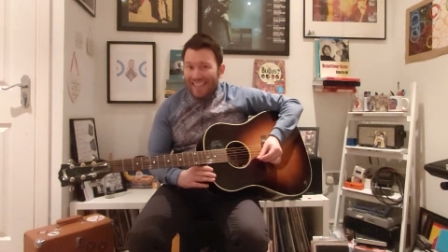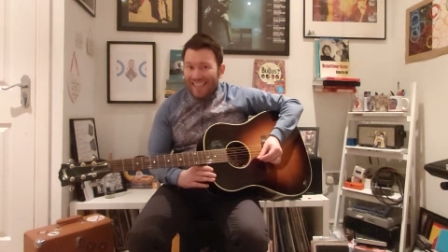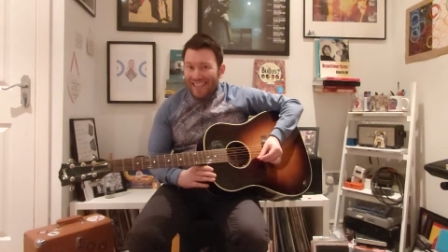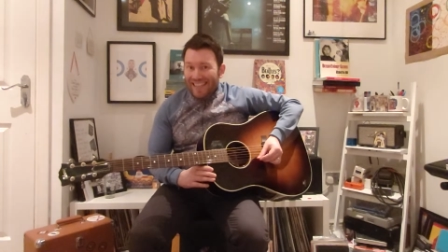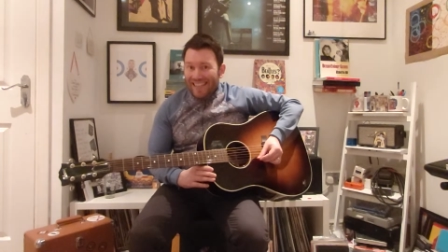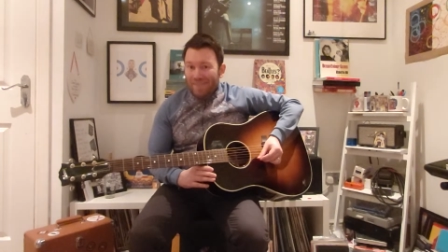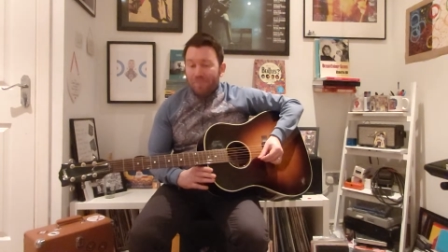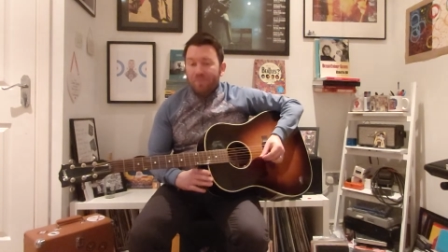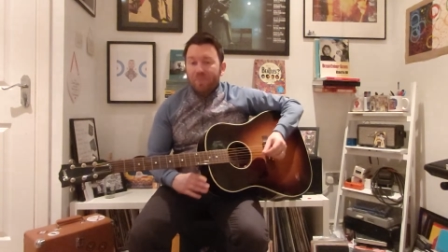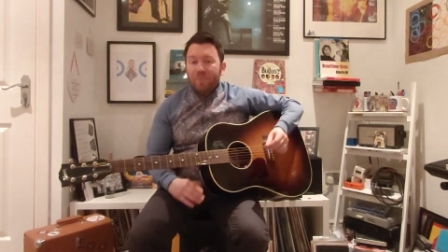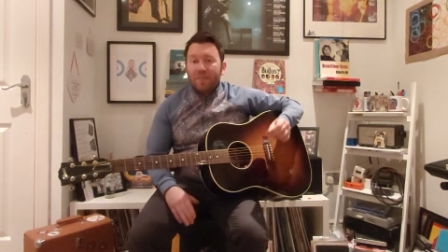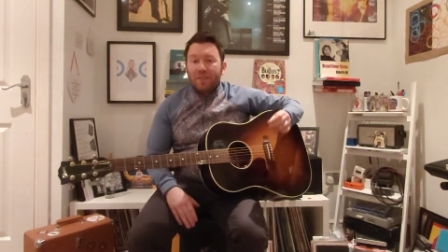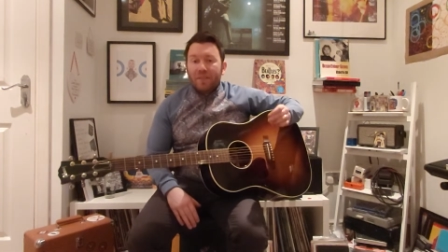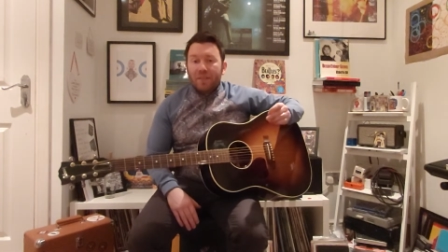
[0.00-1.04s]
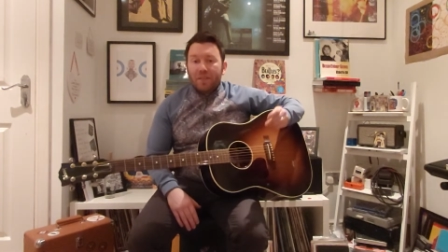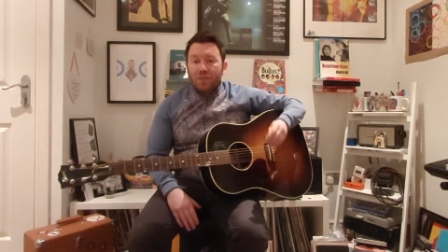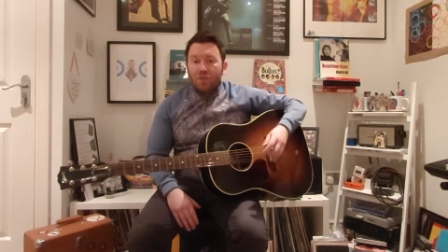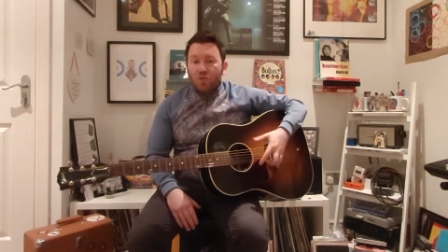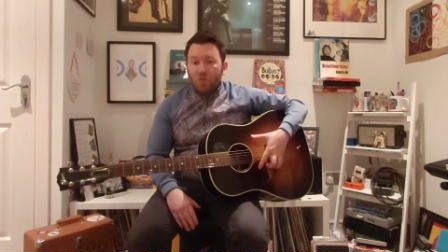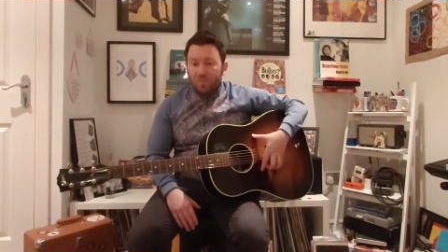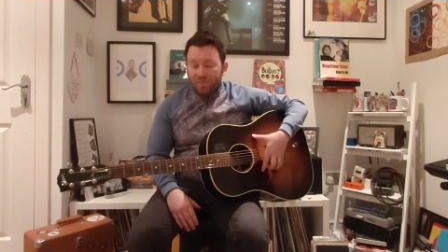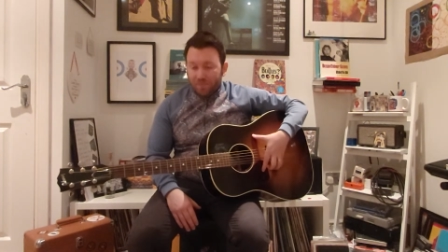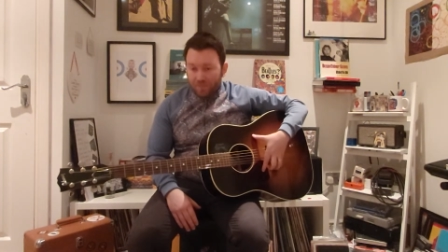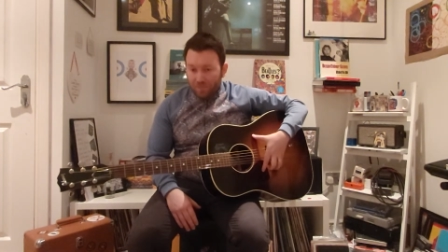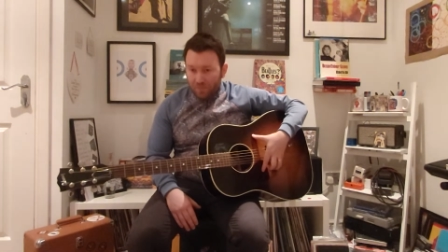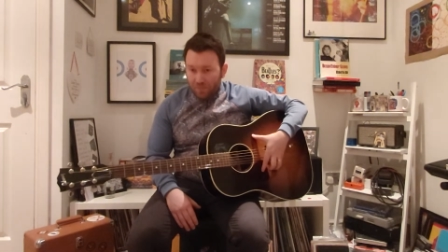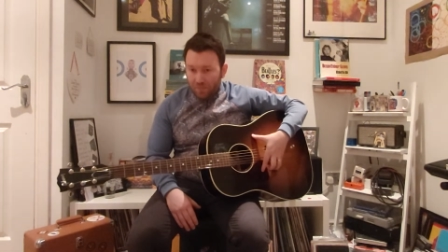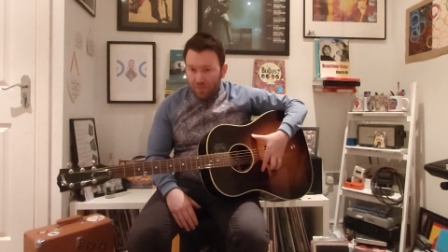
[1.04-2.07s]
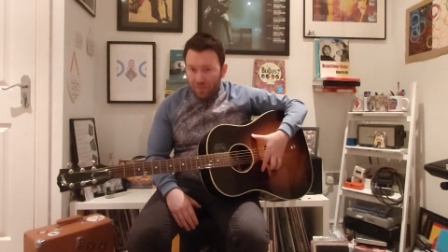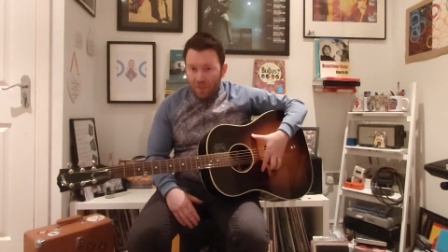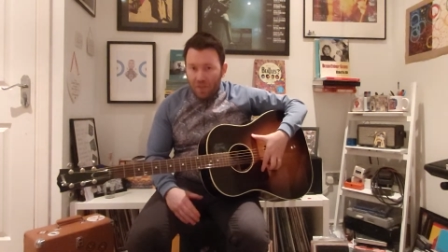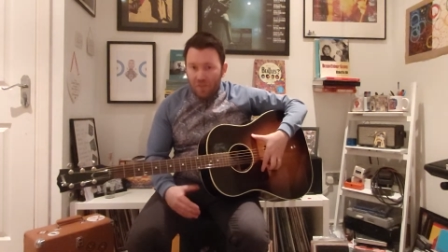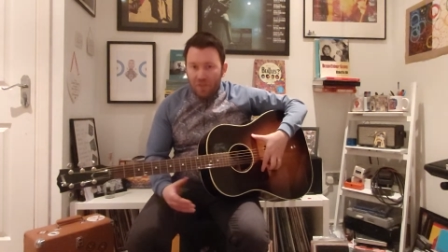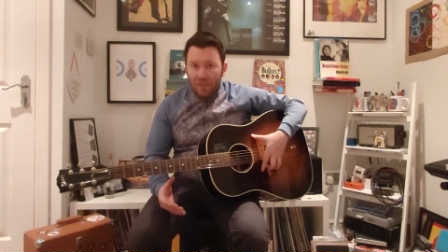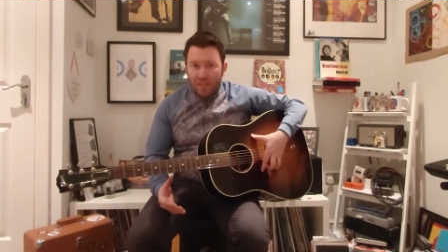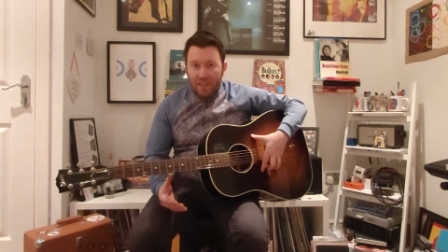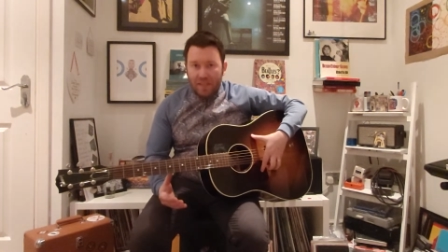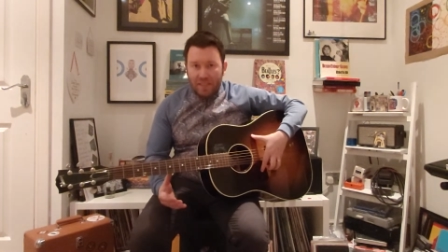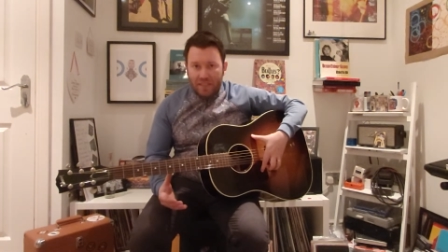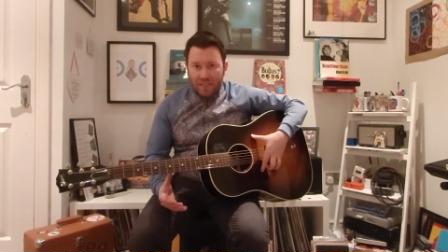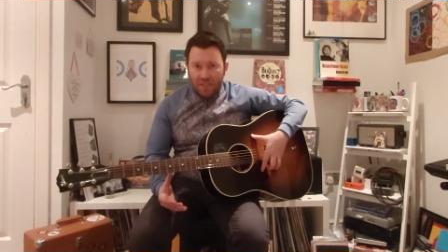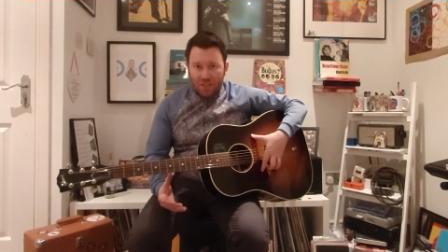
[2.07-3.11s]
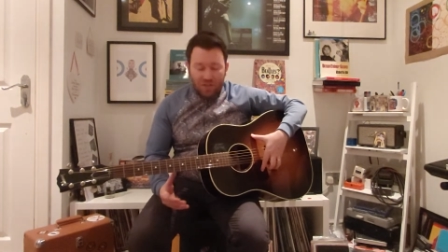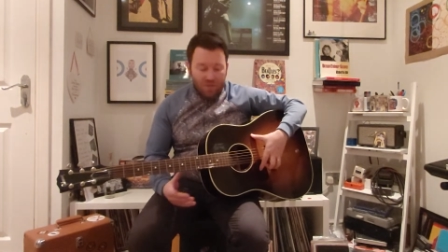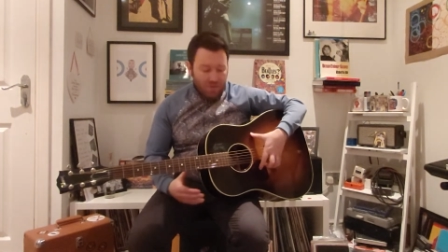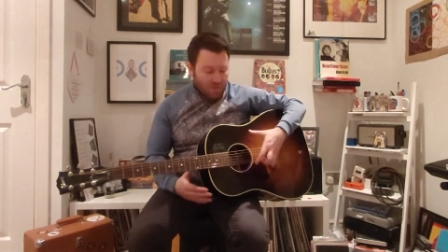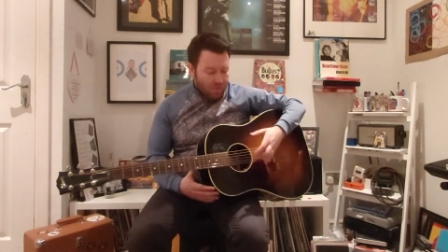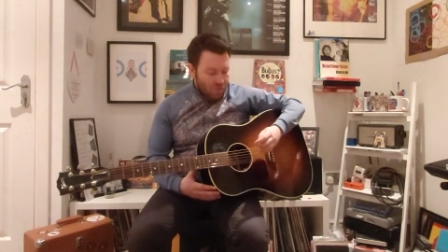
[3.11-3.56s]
E. So for the case of teaching,